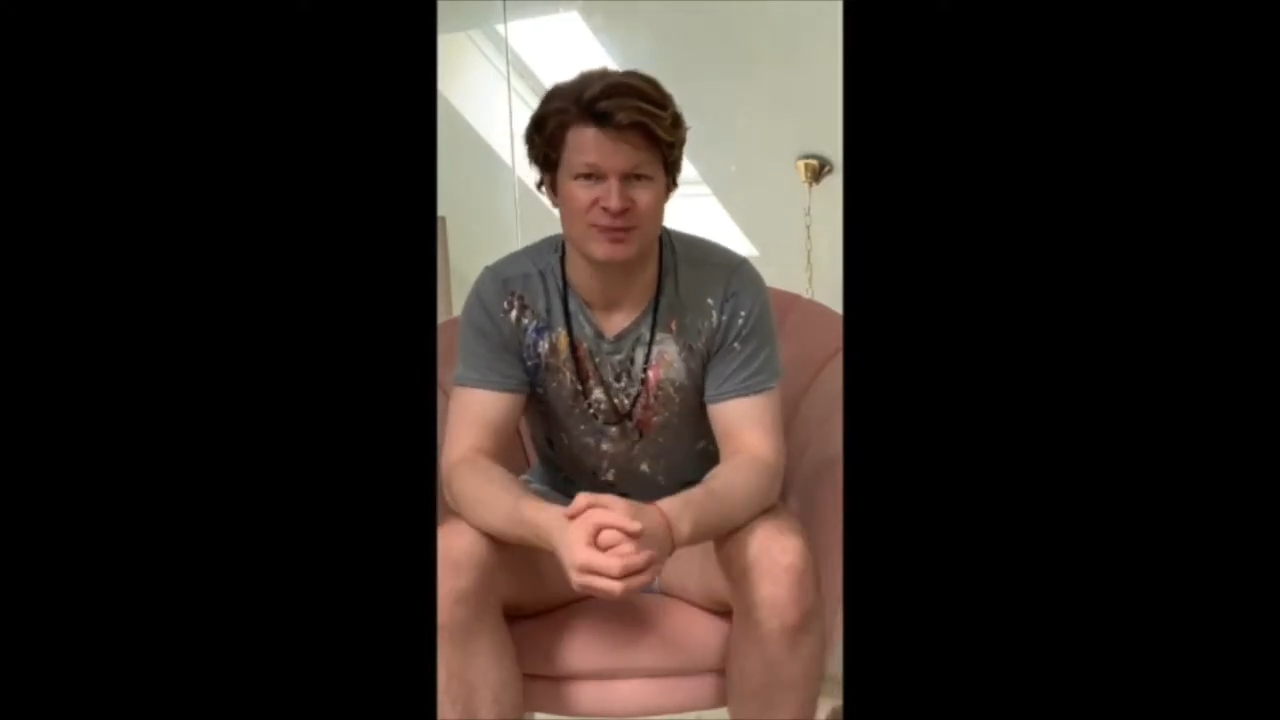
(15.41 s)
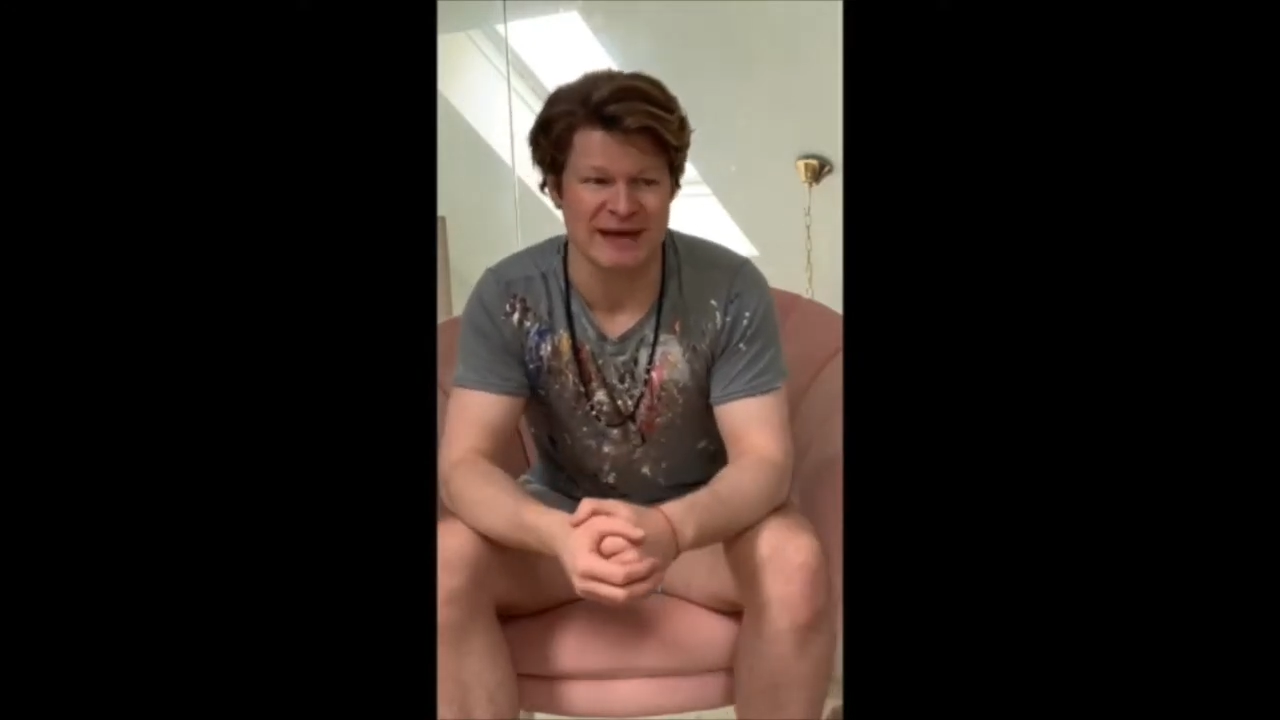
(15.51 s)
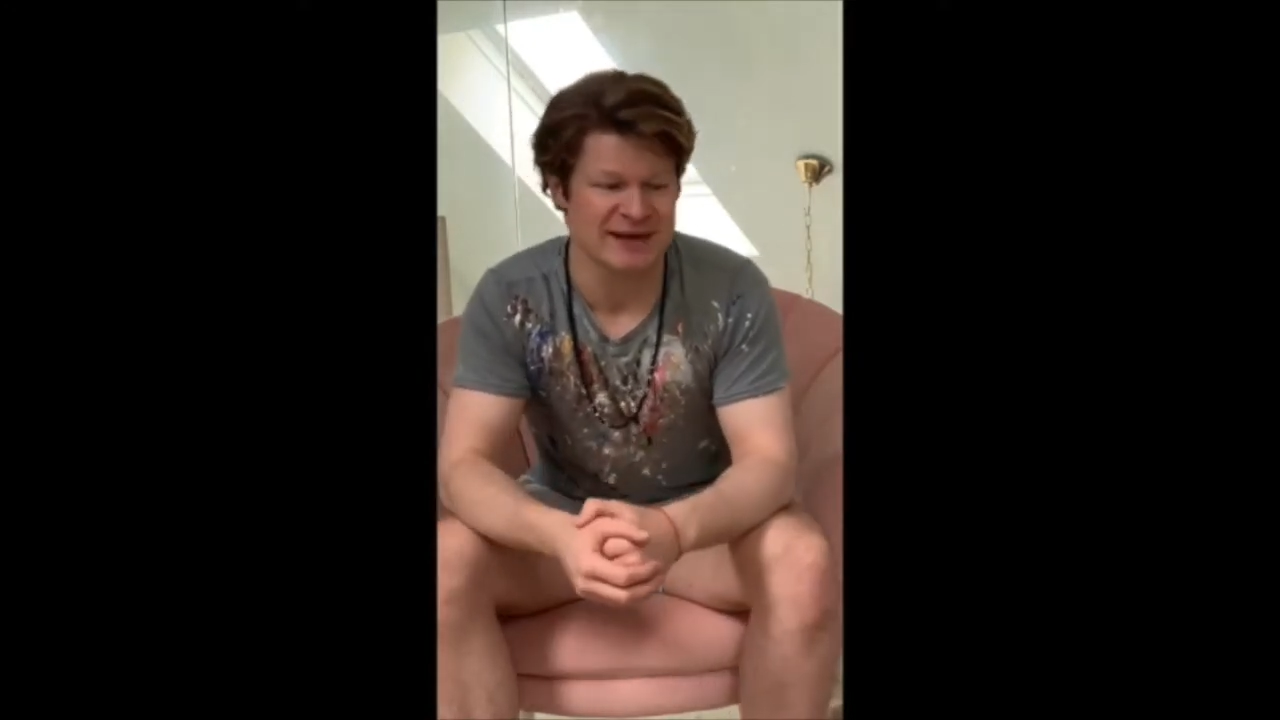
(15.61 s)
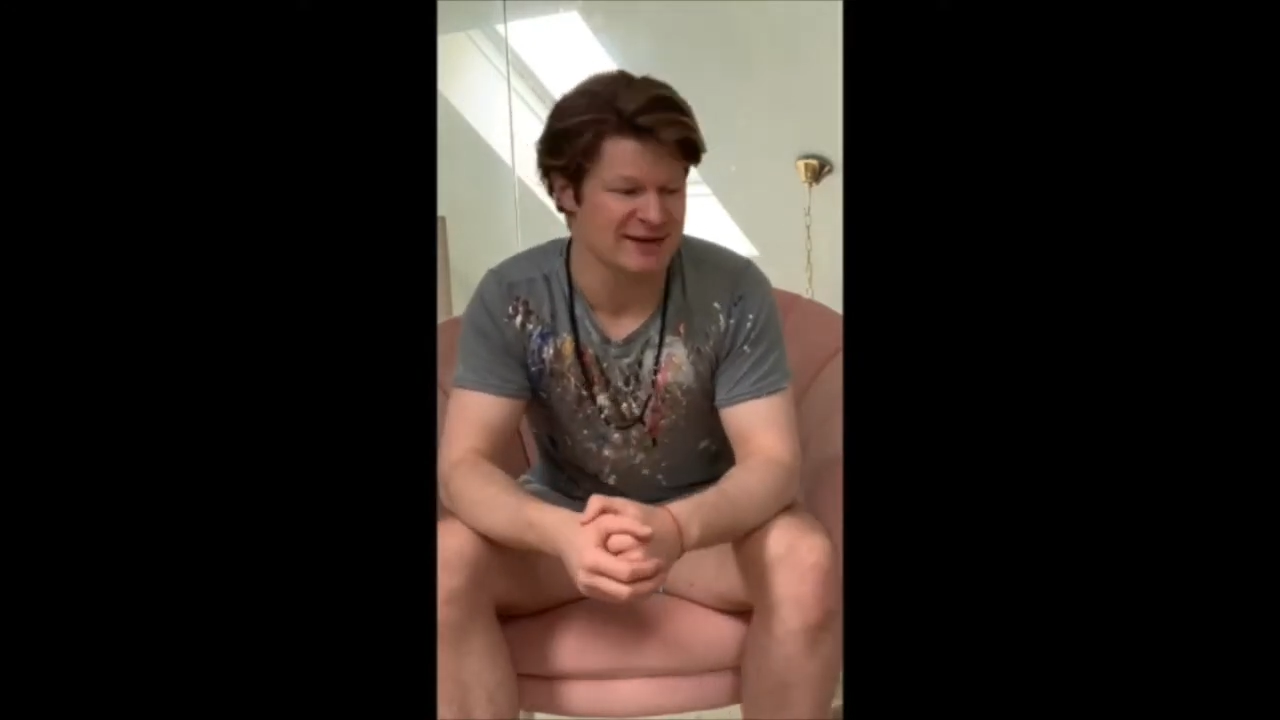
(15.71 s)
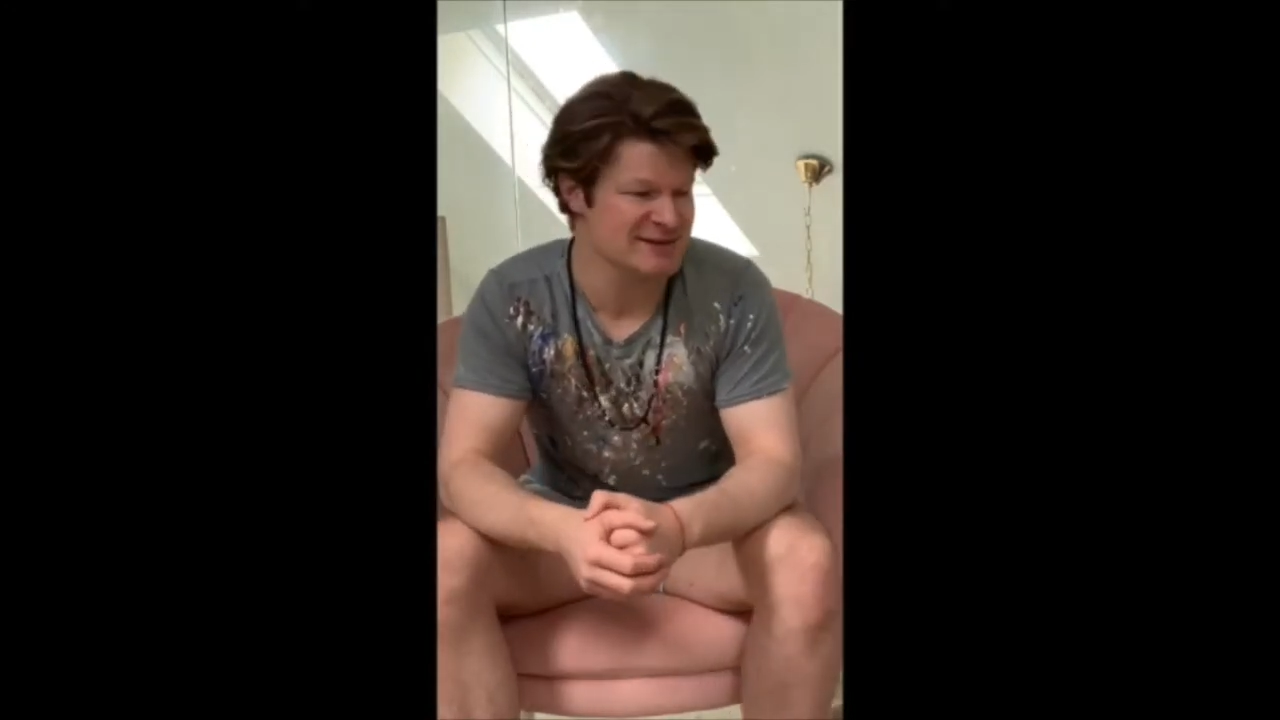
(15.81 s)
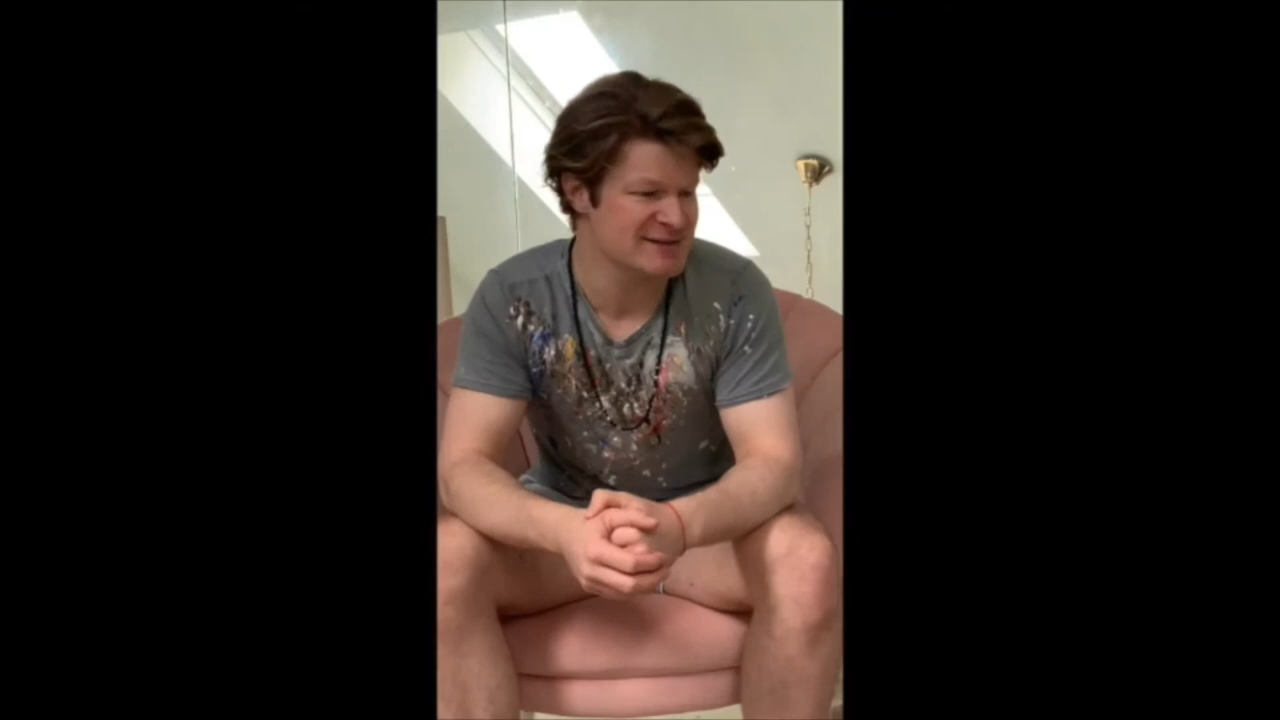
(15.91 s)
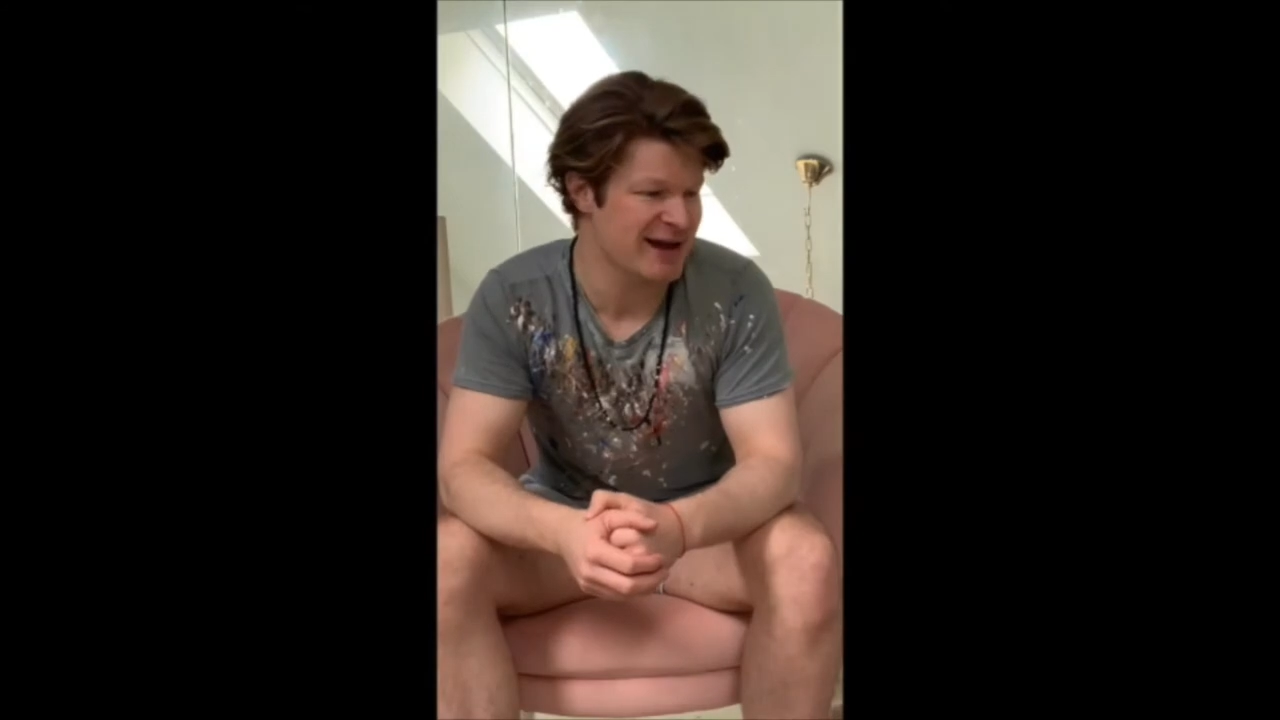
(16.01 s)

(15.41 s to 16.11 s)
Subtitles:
beings